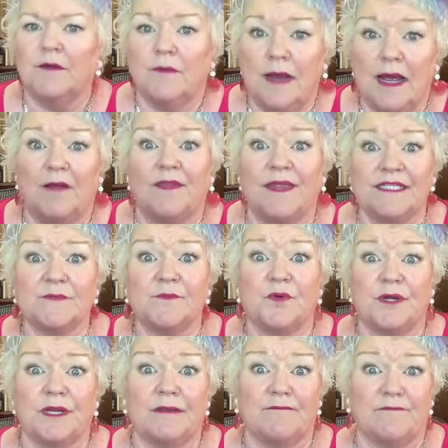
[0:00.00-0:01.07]
Wow, that's
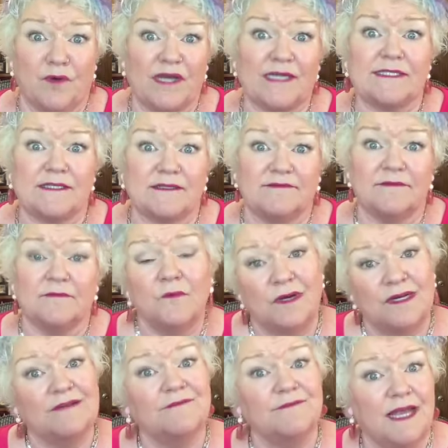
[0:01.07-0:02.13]
pretty impressive.
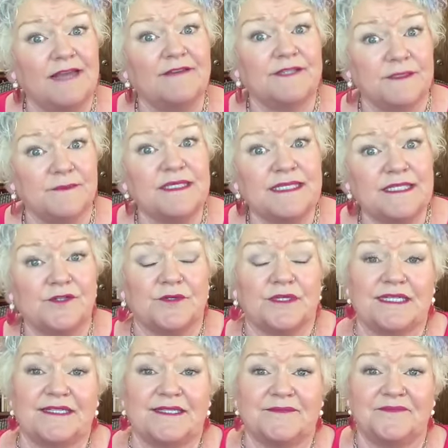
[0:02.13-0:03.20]
One of life's
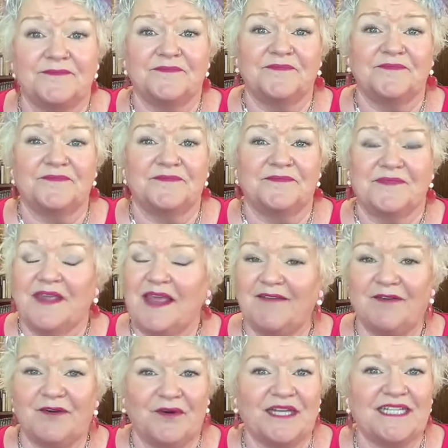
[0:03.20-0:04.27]
mysteries.
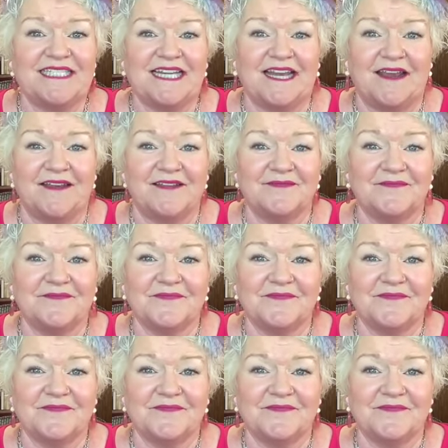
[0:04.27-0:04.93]
Have a great day.